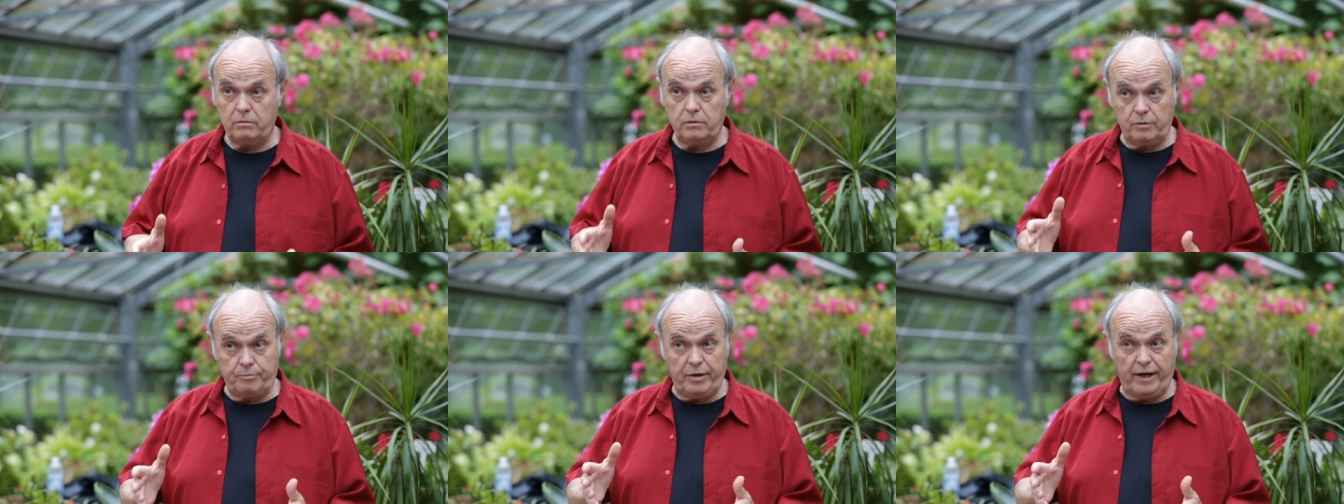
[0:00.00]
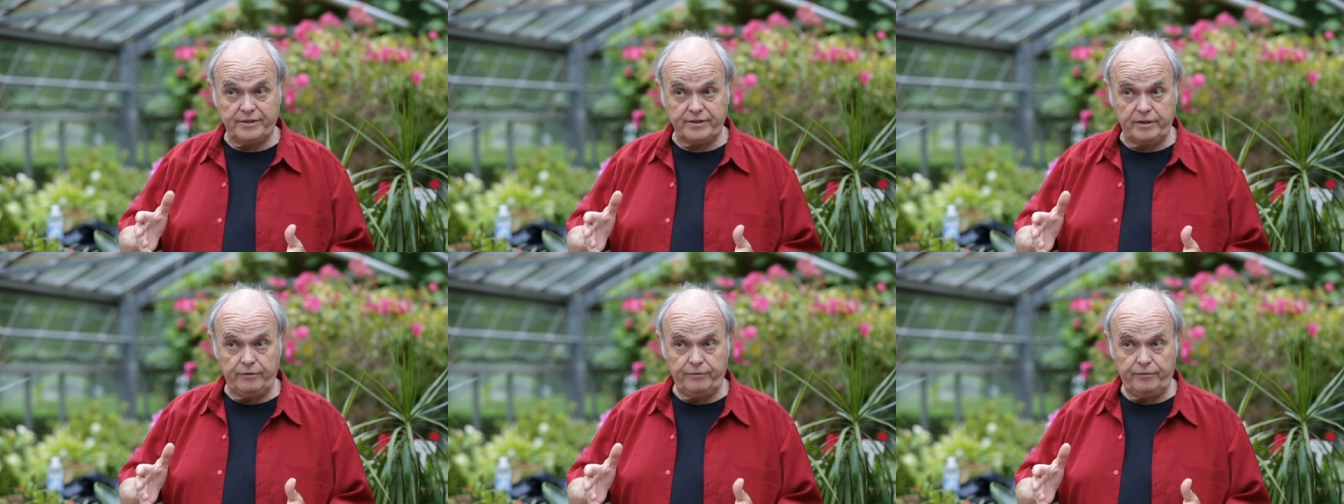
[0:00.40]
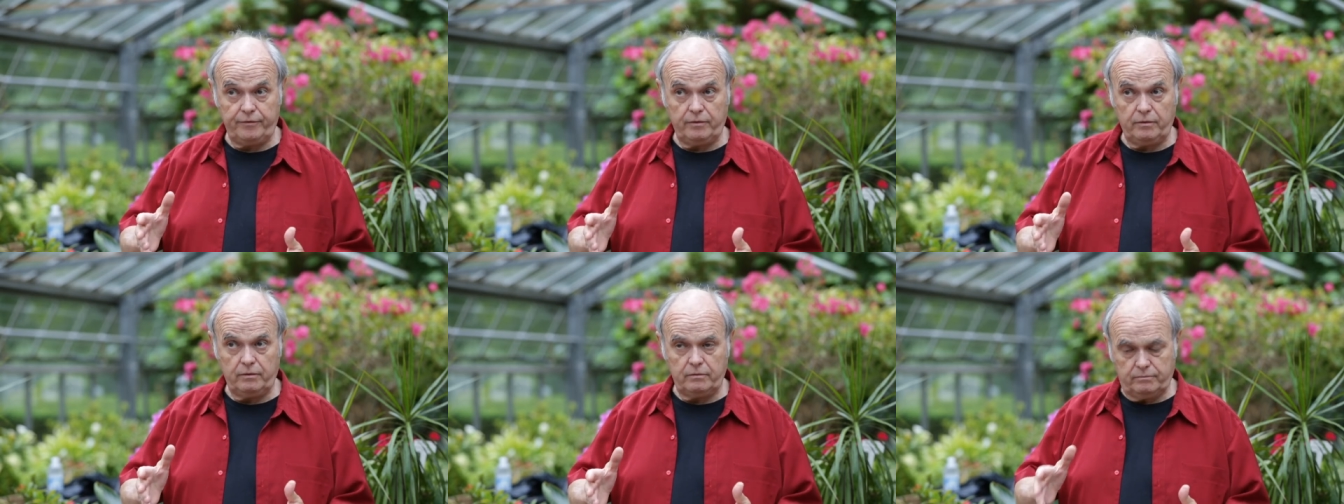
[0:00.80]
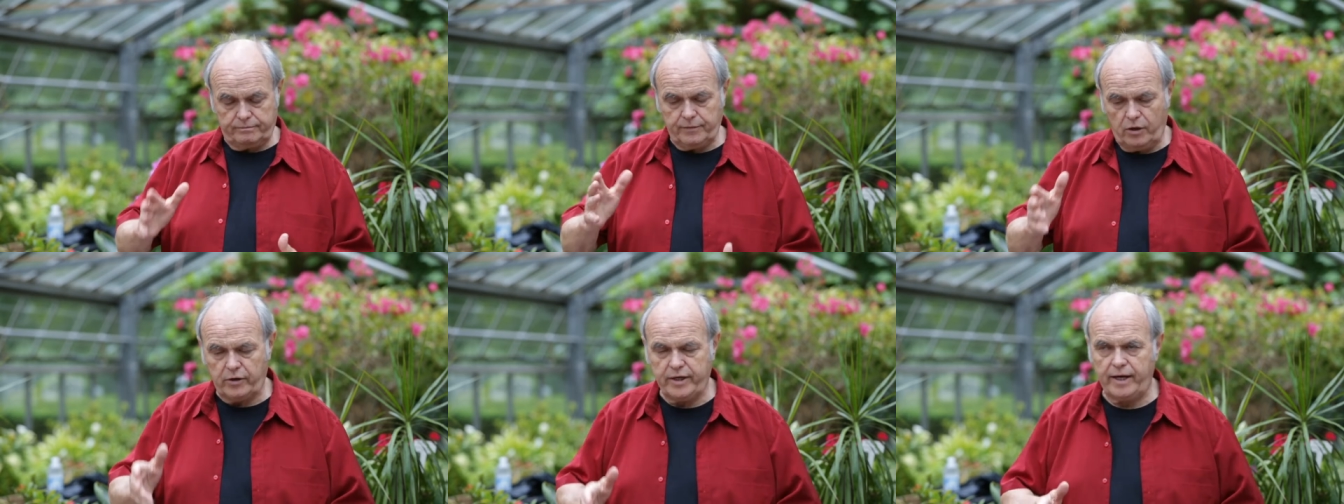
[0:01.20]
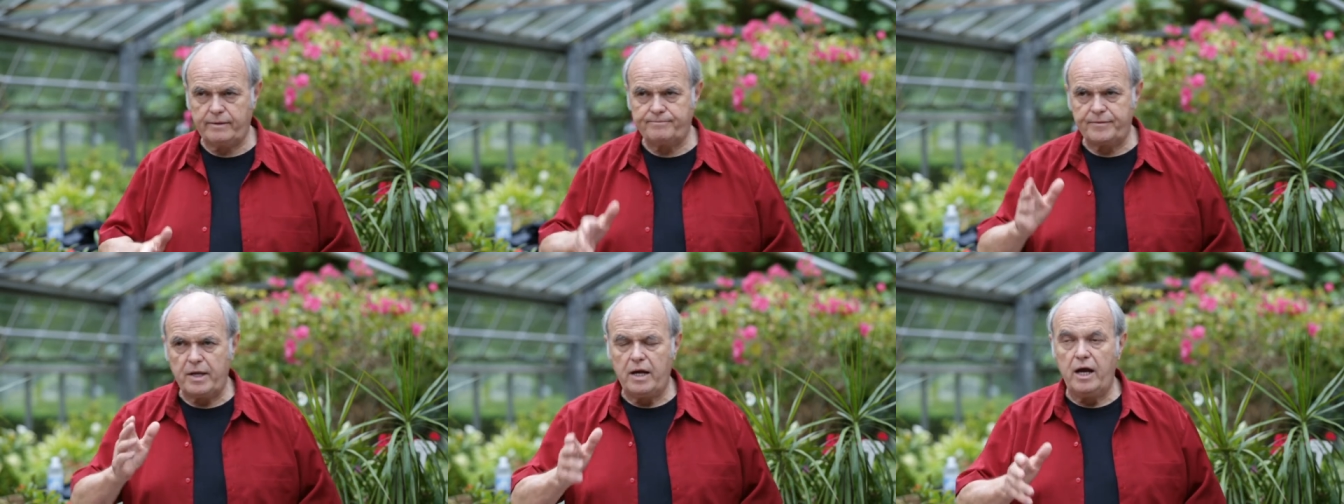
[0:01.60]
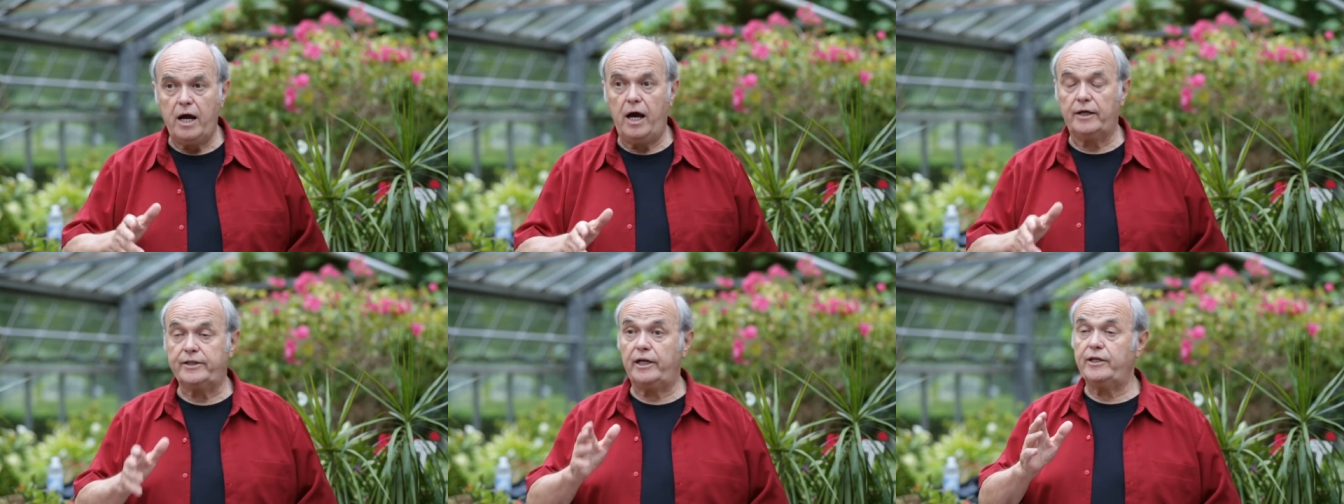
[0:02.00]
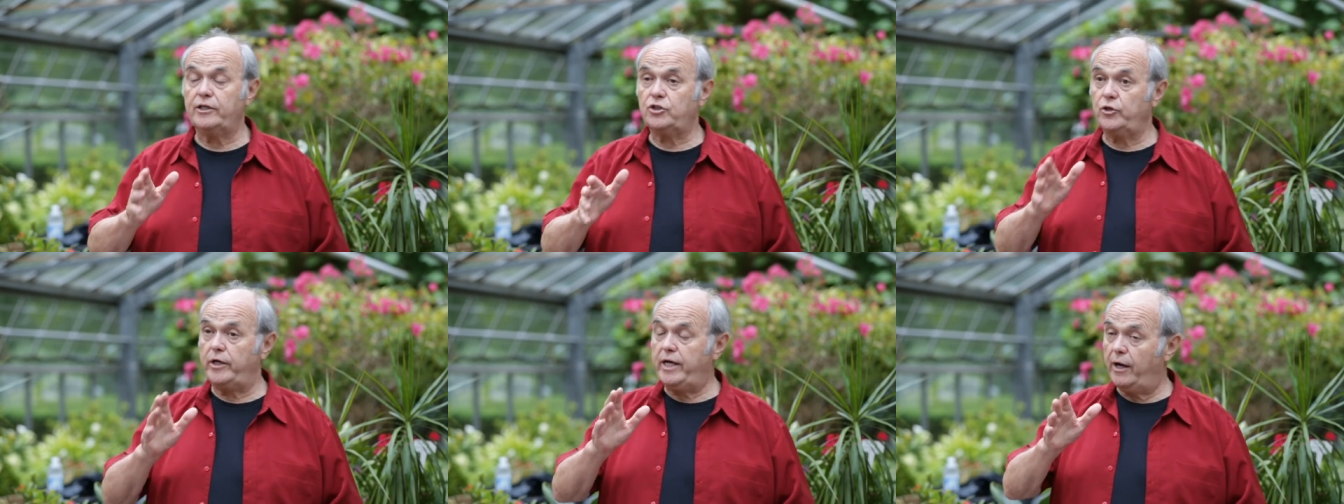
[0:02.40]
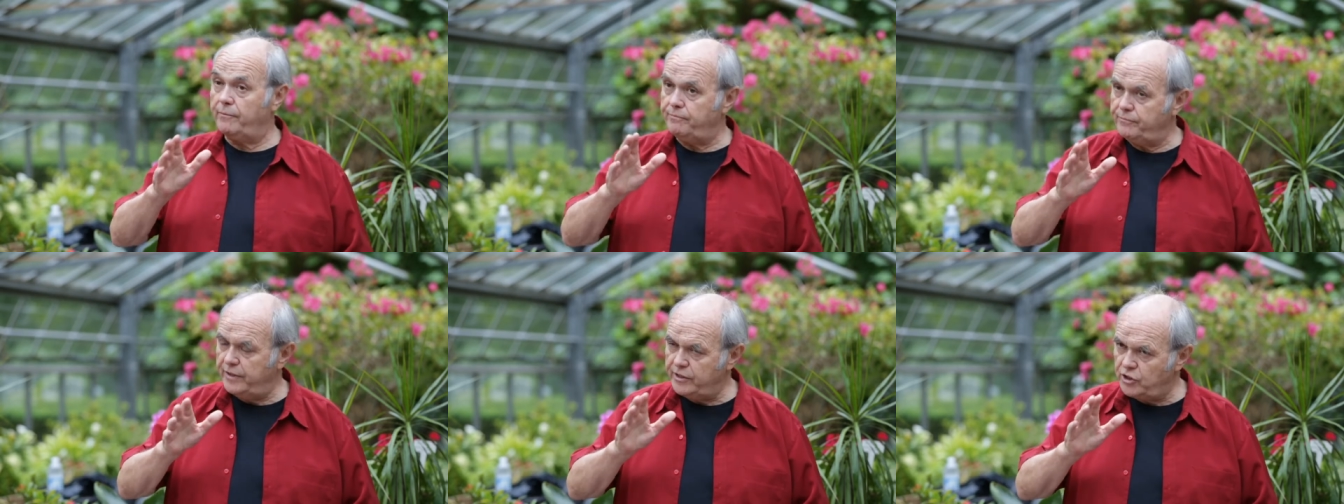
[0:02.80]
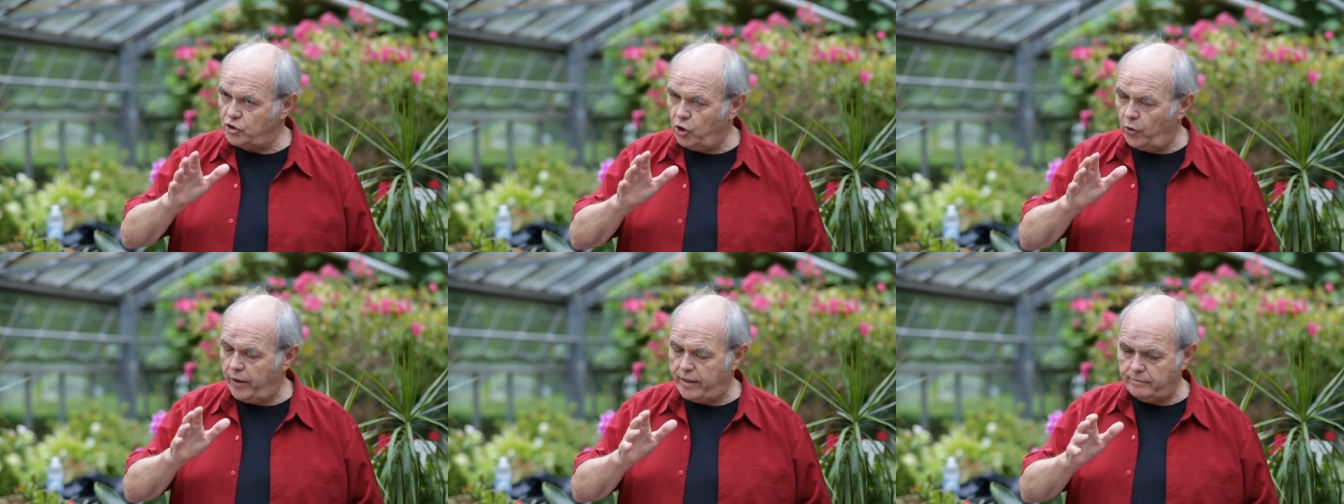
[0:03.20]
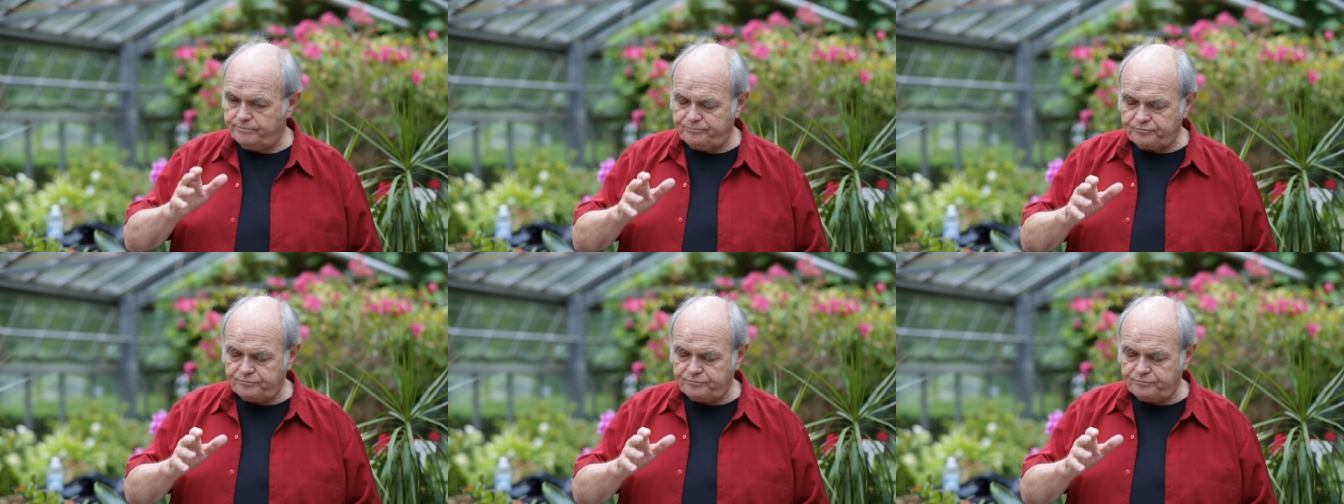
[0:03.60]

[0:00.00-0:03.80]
You're positive? Okay, I'll tell you a story now. This story,